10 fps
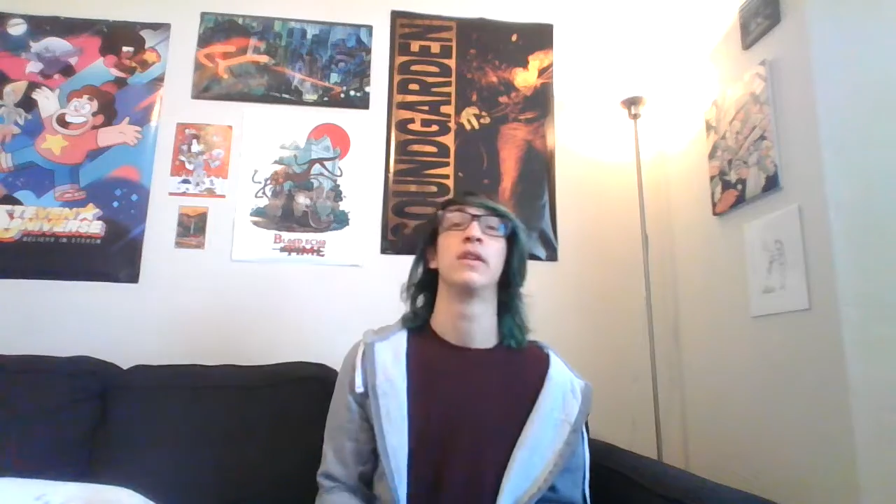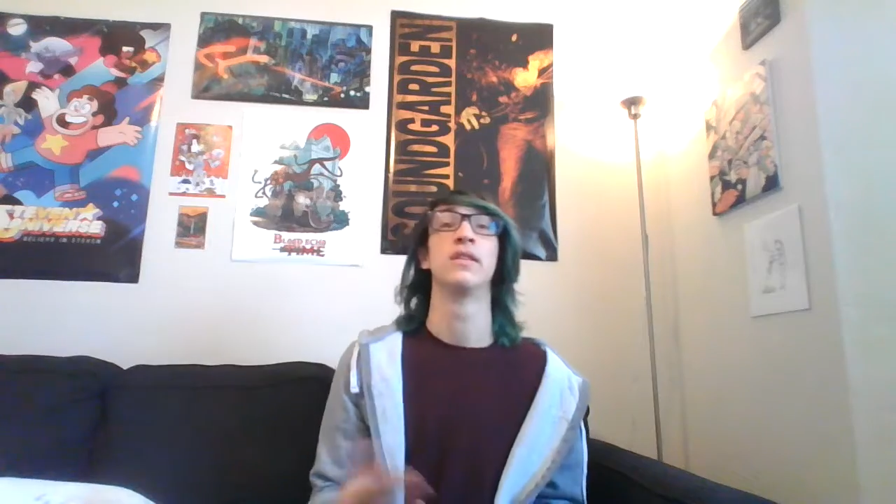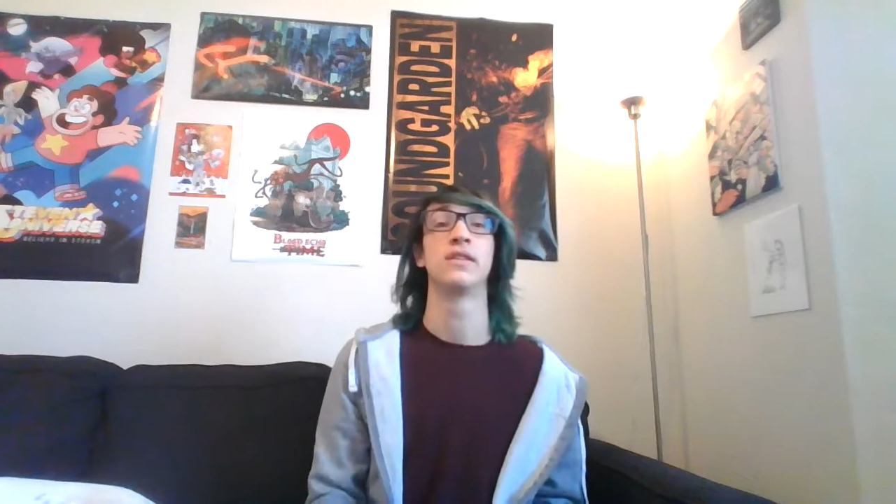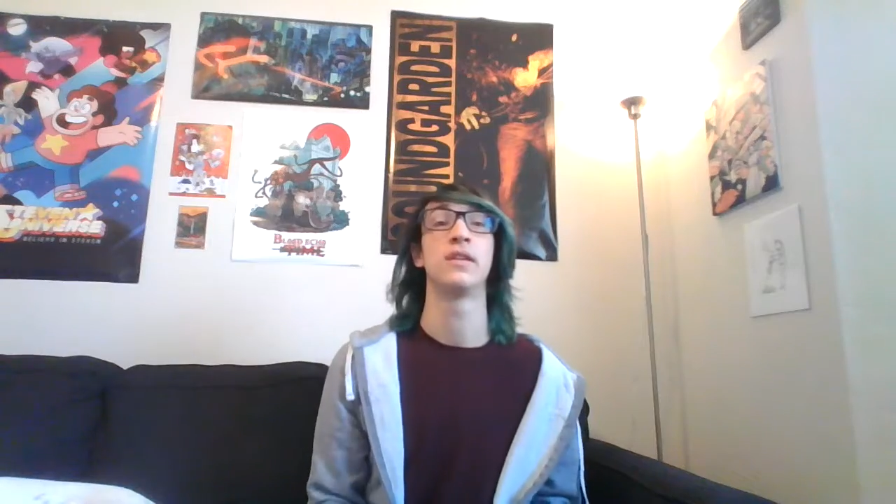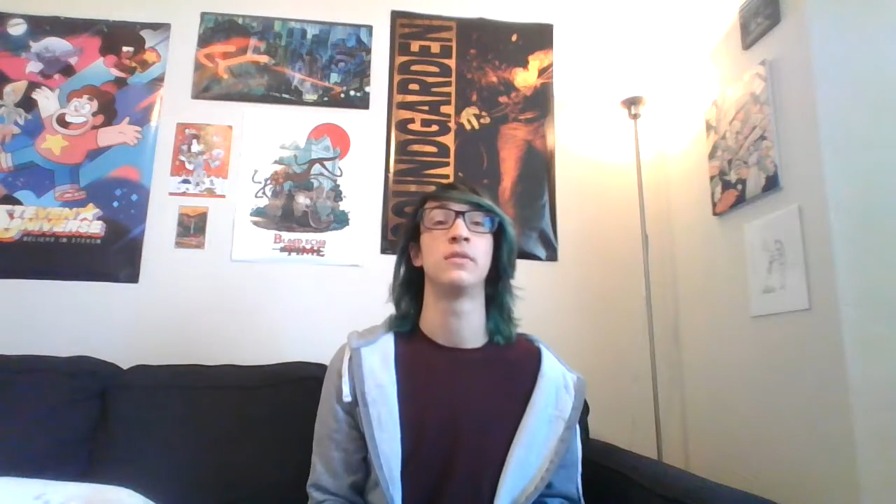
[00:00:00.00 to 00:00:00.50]
But at
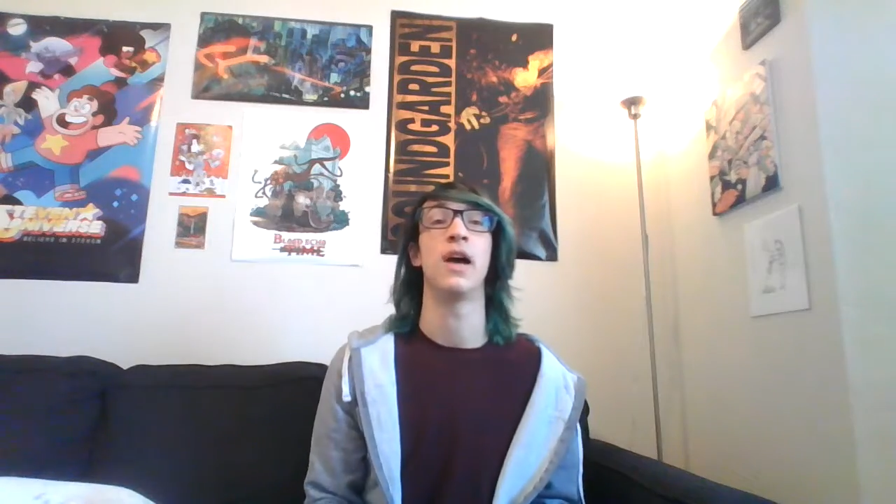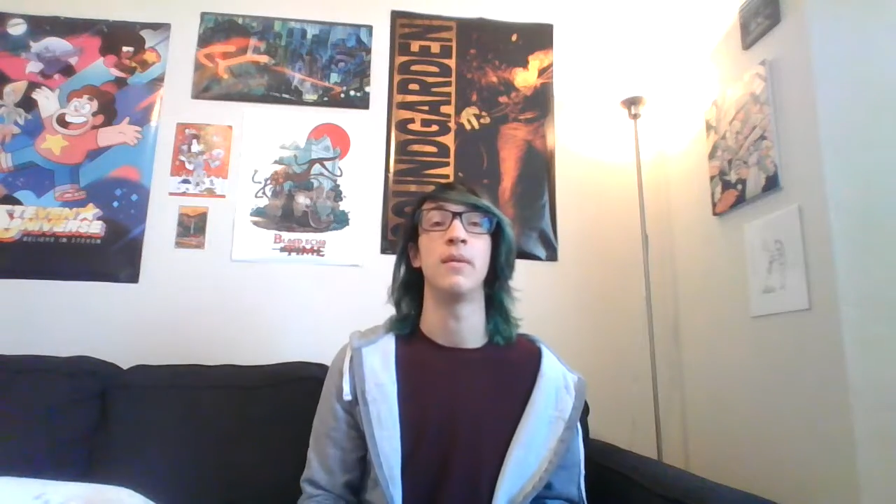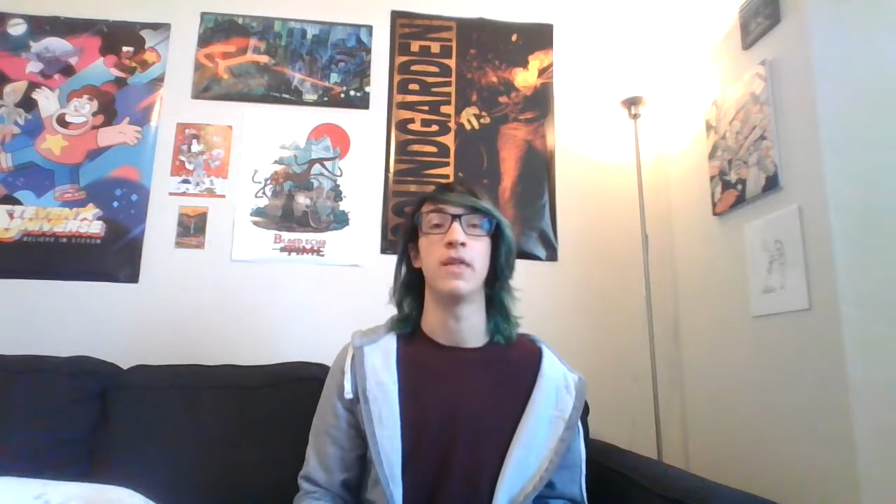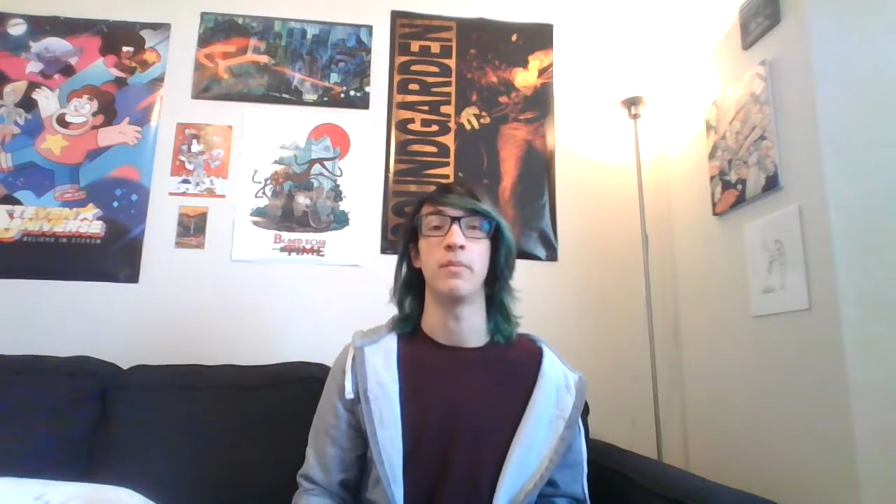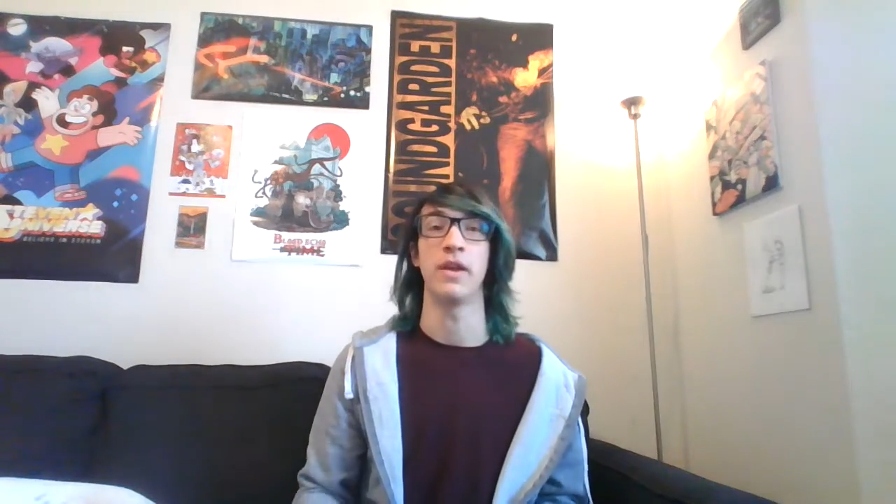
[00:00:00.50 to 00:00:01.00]
the same
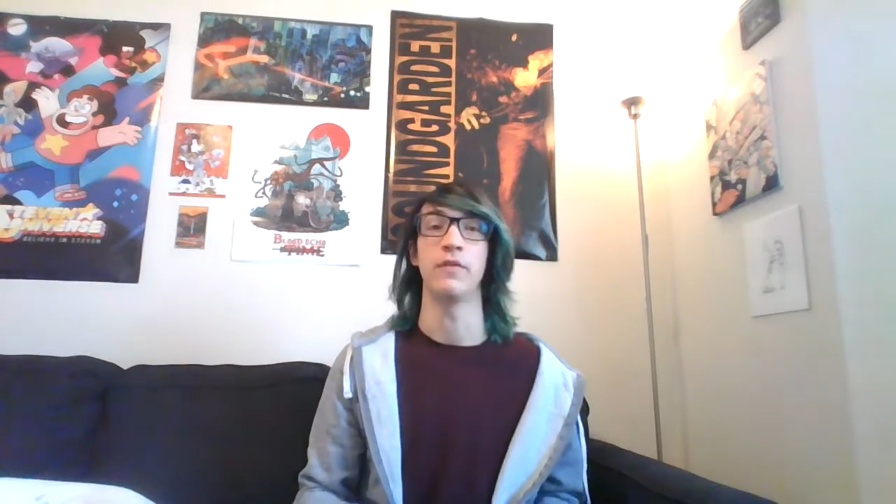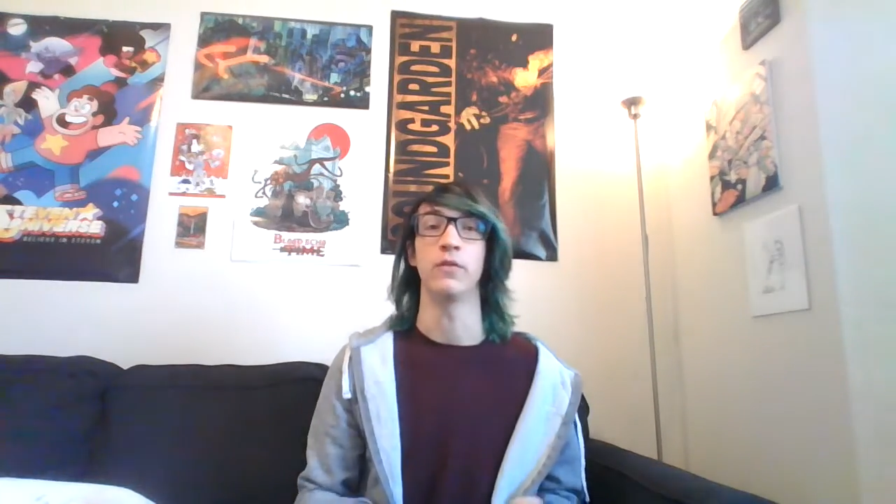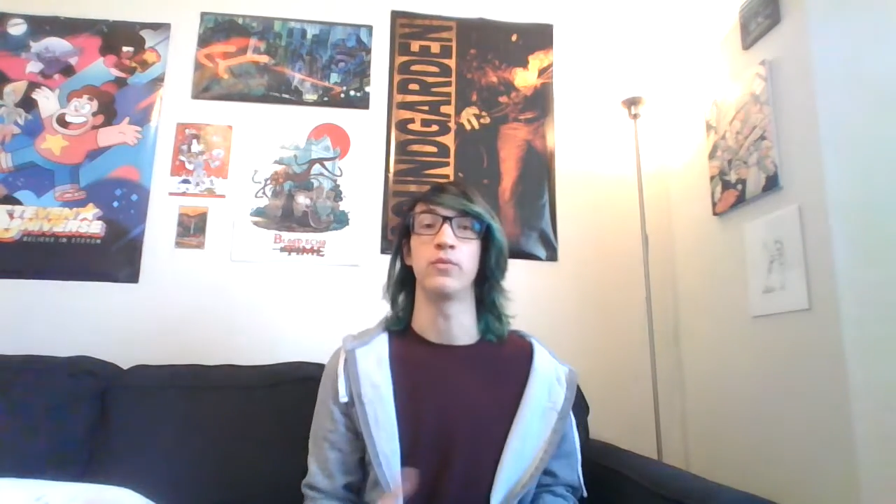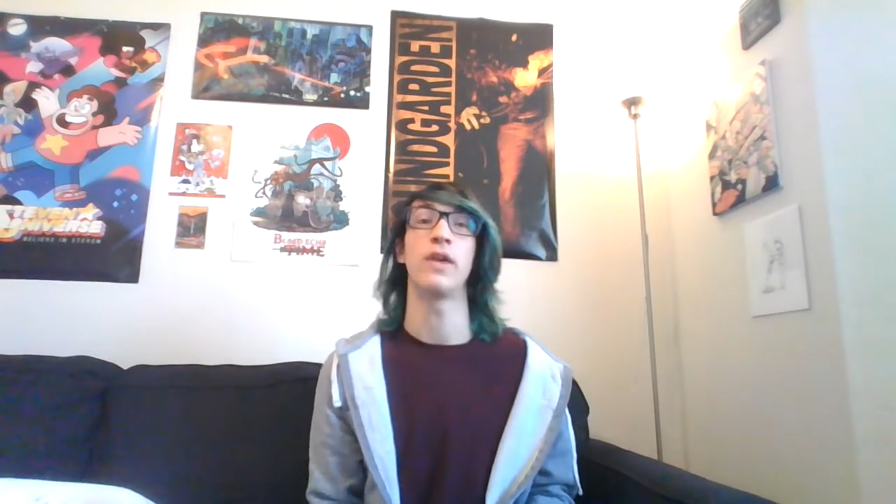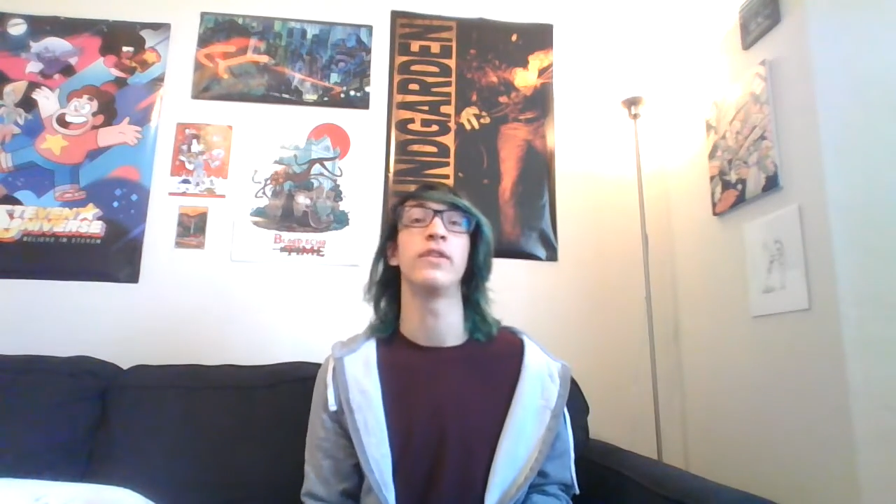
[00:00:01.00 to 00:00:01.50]
time, that
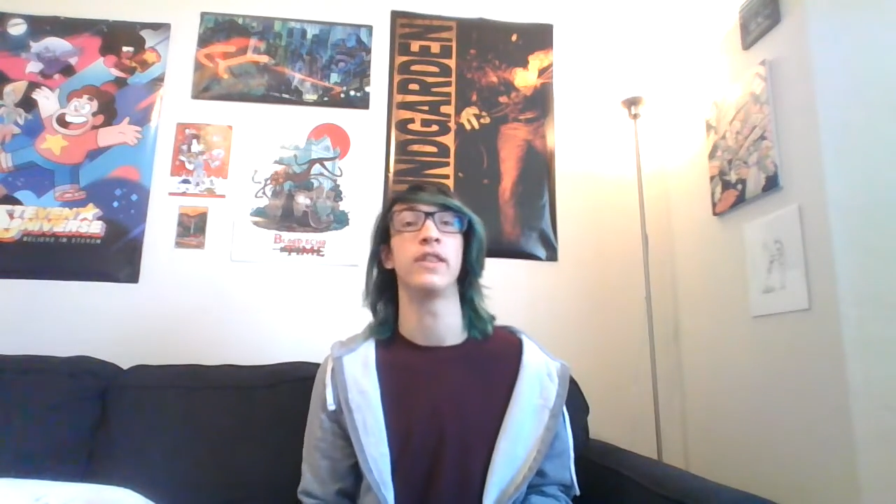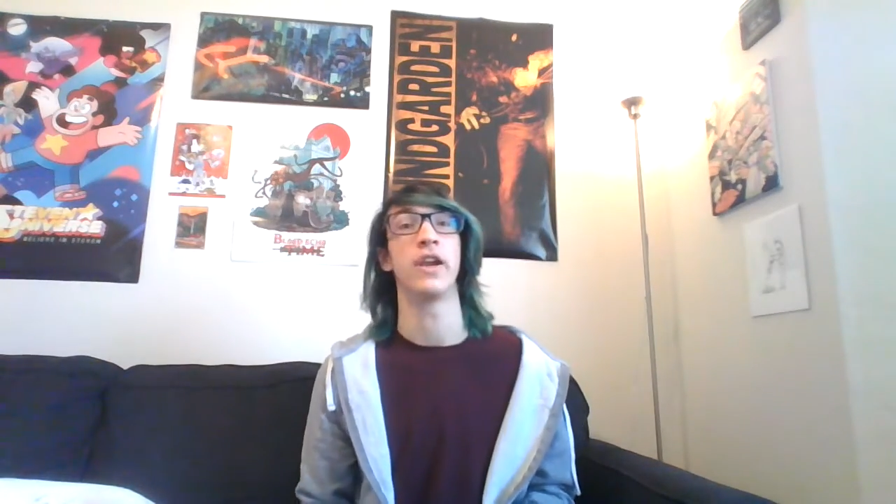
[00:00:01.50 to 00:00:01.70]
painful brevity